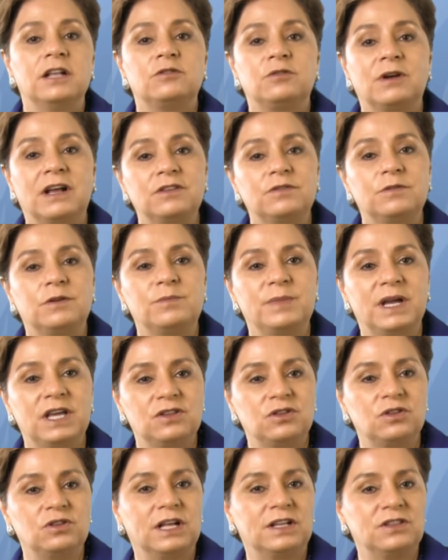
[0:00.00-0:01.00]

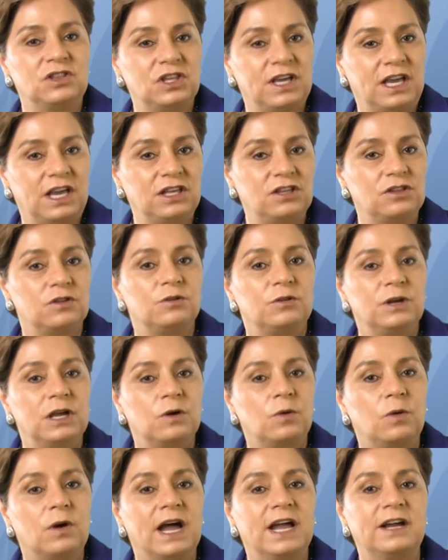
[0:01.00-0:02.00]
Transformational change
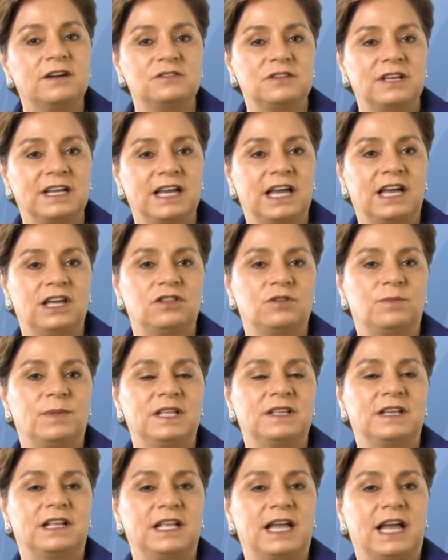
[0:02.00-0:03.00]
requires
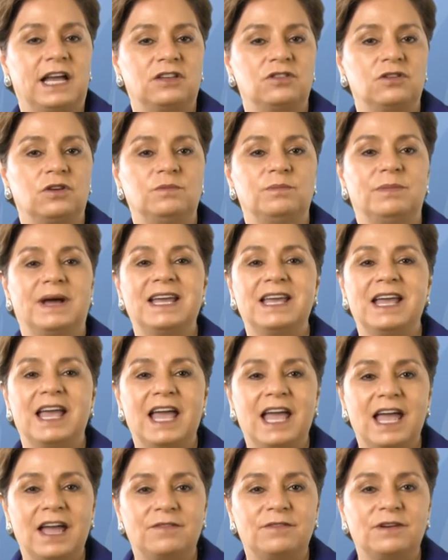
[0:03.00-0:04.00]
engagement and action by
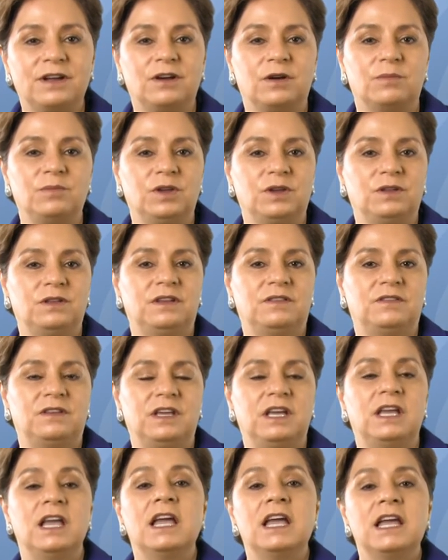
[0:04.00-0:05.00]
every
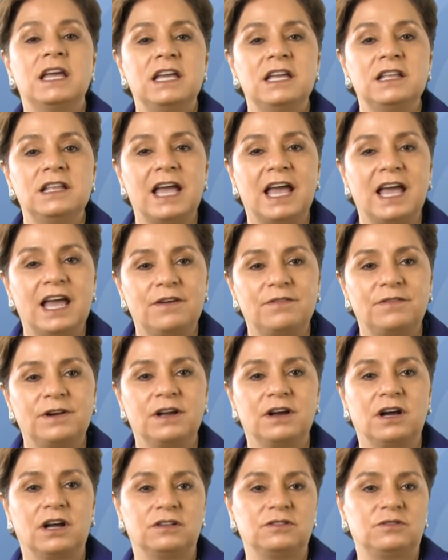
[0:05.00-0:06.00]
community in
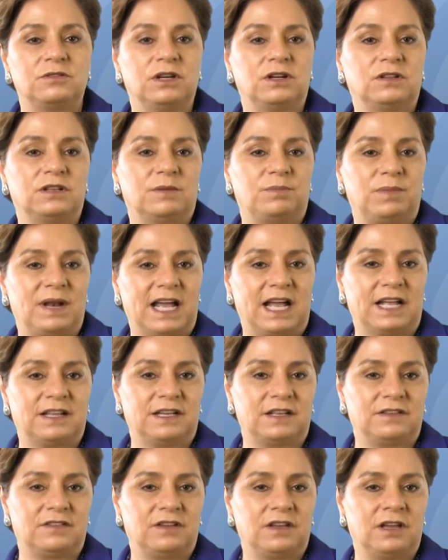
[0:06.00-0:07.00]
every country on the
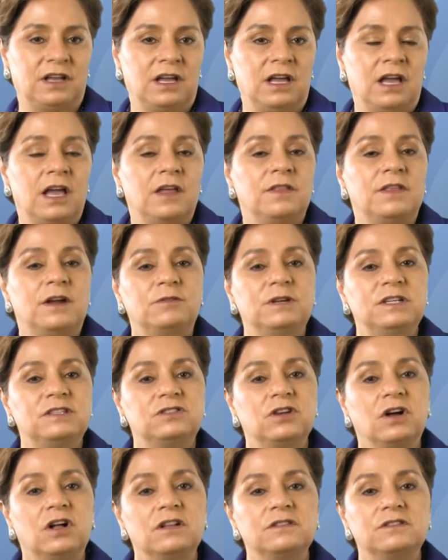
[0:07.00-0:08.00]
planet. The
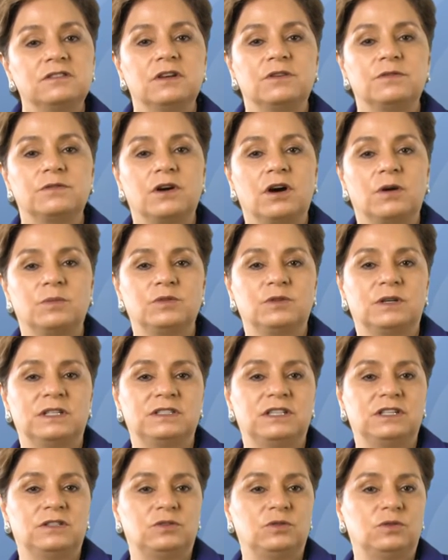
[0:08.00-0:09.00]
results of
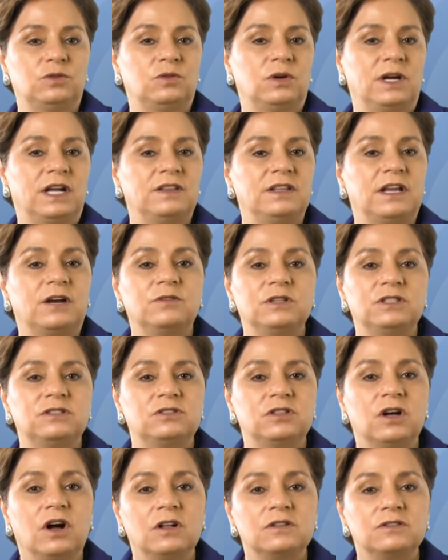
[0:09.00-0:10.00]
COP22 and the
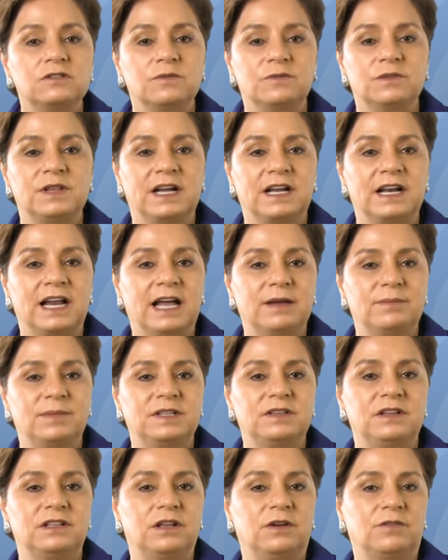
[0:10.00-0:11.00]
results of the
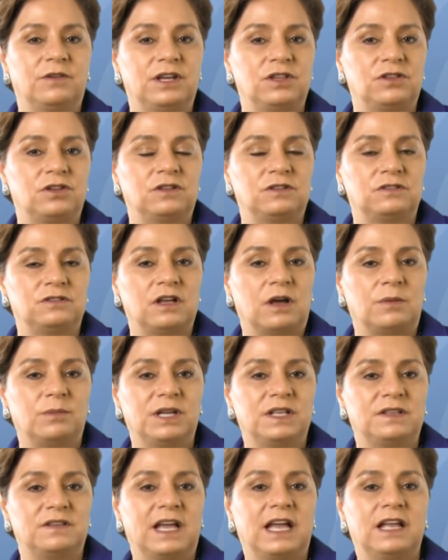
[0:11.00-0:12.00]
Climate Innovation
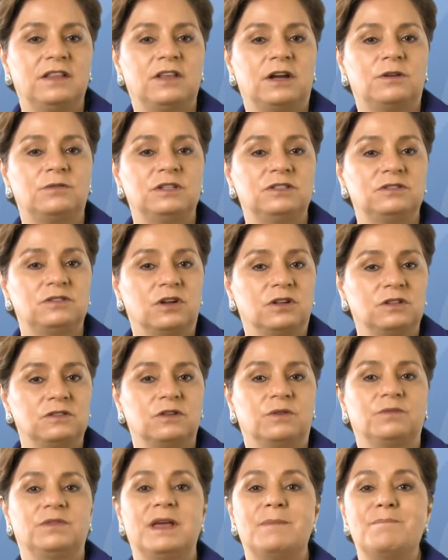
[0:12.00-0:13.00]
Summit and the
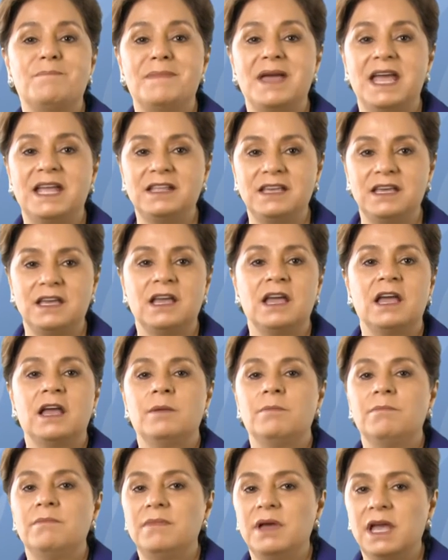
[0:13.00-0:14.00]
results of the
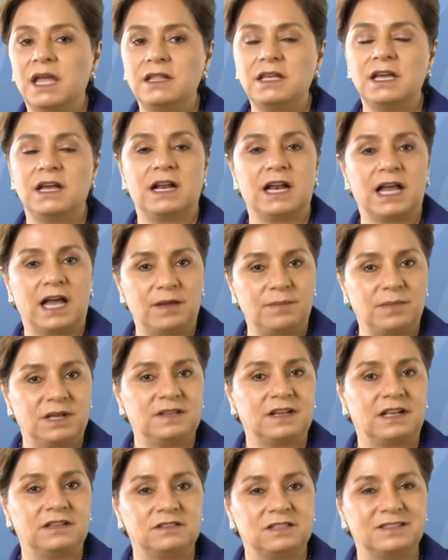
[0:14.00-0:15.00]
many, many
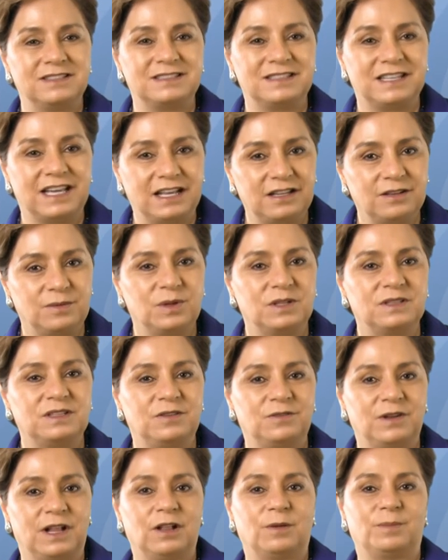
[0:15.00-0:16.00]
climate and sustainable
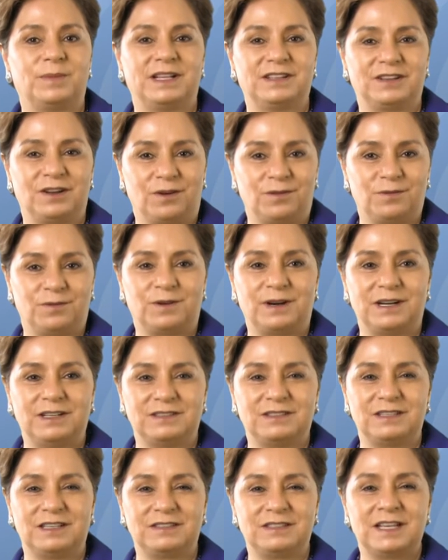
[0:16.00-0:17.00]
development
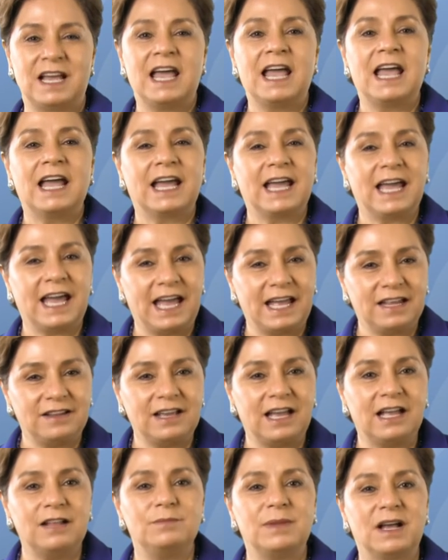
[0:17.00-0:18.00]
conferences
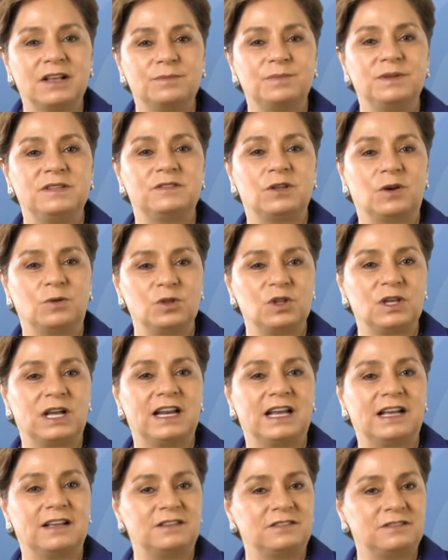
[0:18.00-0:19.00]
can and must be
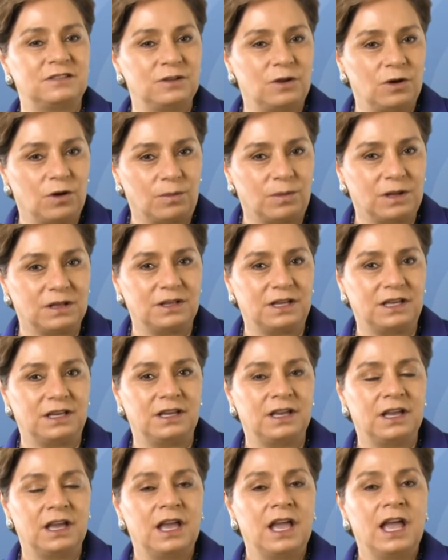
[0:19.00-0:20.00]
socialized
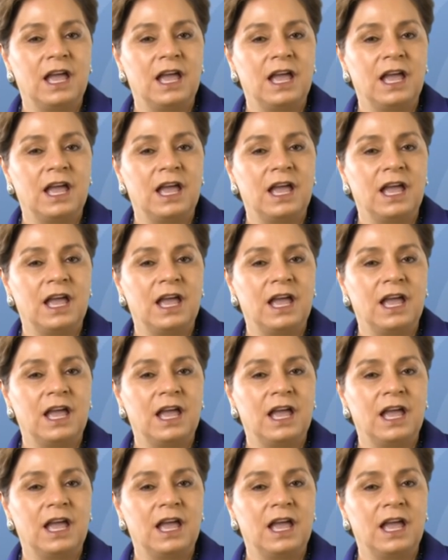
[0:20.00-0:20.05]
globally.